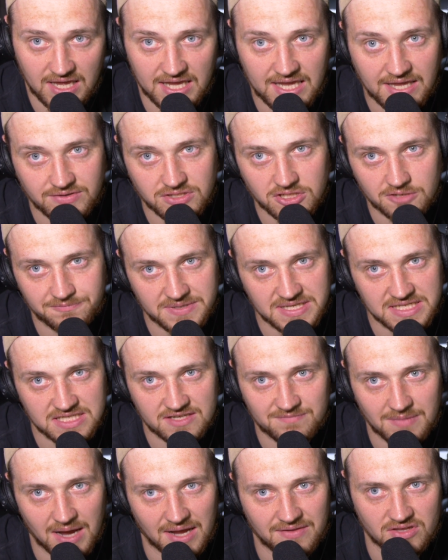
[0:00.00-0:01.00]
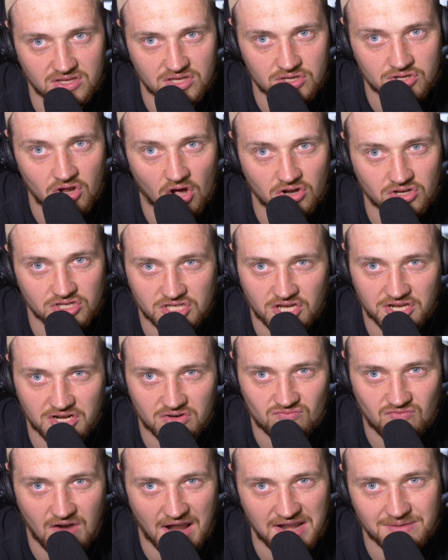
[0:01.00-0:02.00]
It gives you a peace of mind that you're not just going
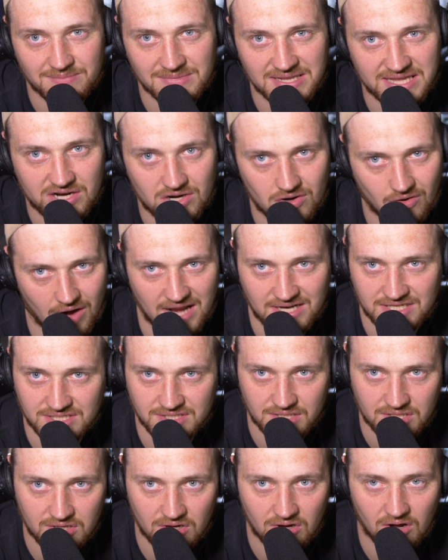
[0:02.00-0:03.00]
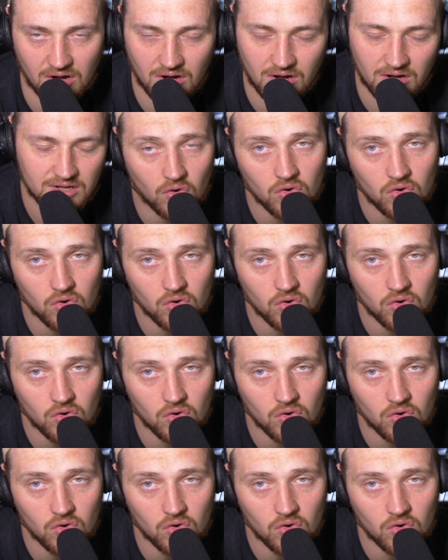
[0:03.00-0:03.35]
to randomly crash the car.